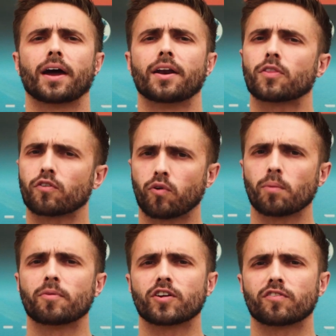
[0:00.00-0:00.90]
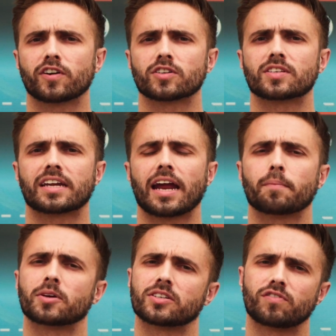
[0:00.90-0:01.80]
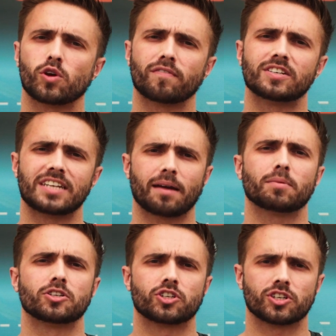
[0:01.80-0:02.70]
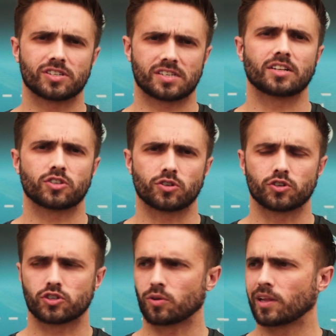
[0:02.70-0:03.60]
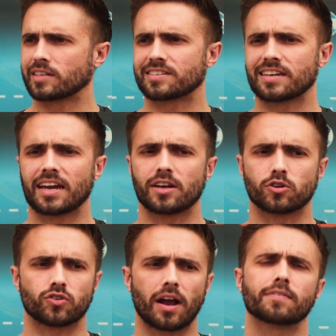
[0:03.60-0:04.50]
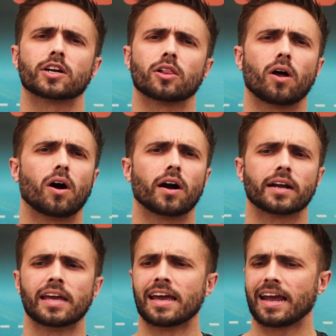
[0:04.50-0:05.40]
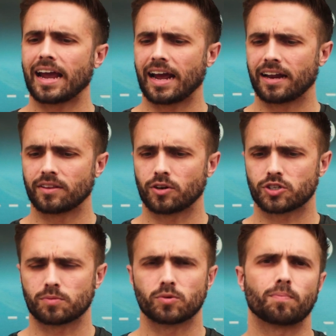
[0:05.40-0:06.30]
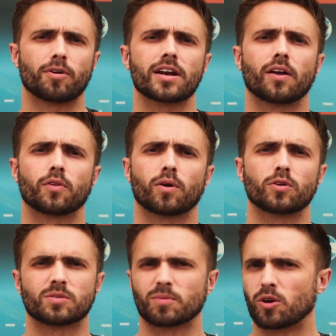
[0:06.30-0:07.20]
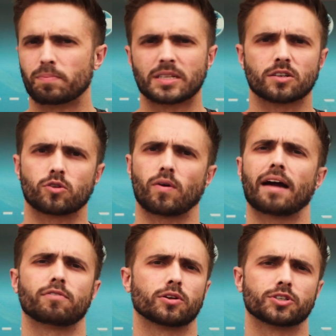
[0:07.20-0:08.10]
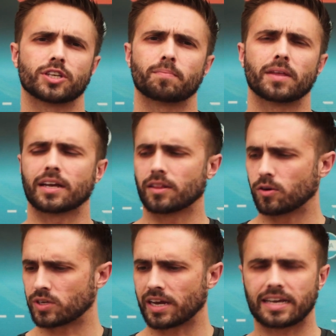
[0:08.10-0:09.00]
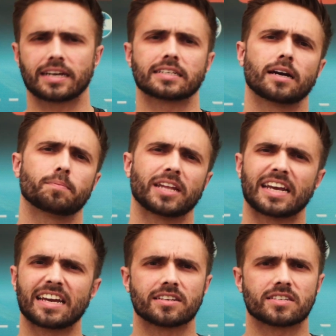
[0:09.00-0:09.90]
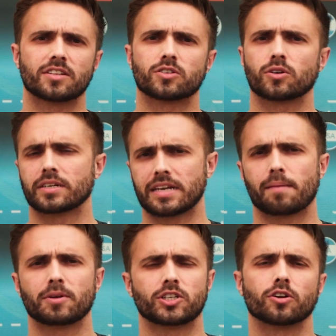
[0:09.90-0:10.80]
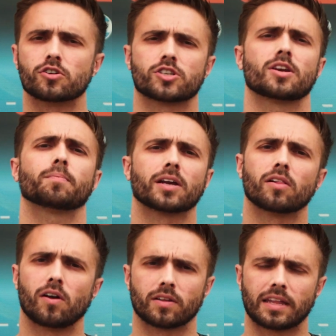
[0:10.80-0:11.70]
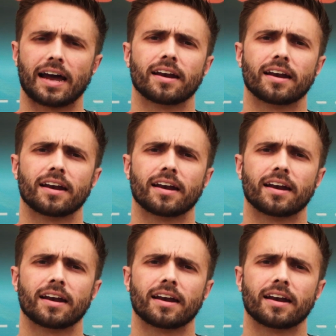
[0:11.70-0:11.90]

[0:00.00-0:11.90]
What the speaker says: Another form of interference that can happen is if you have damaged sensors. So let's say you're driving along and there's some debris on the road, some little bits of gravel or something, and those get kicked up and they hit a sensor and damage it, or something along